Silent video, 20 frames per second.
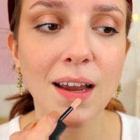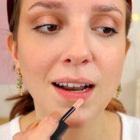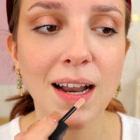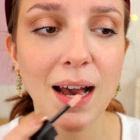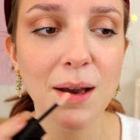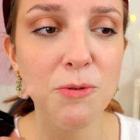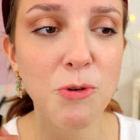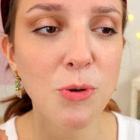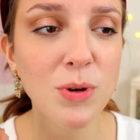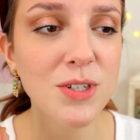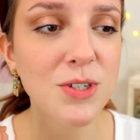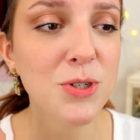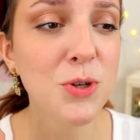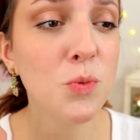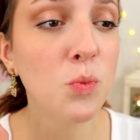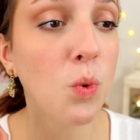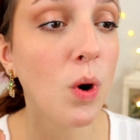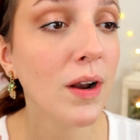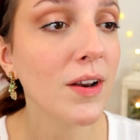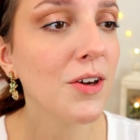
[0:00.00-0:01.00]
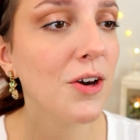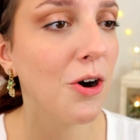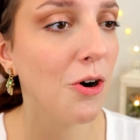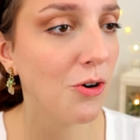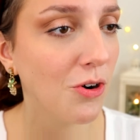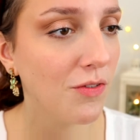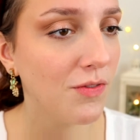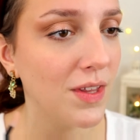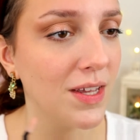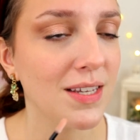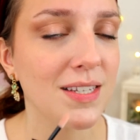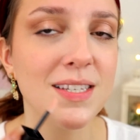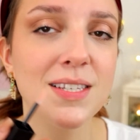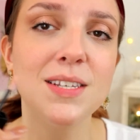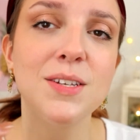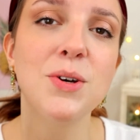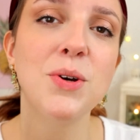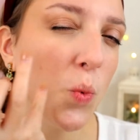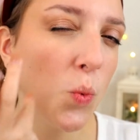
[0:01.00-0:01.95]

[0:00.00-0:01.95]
And I'm going to do one coat of this.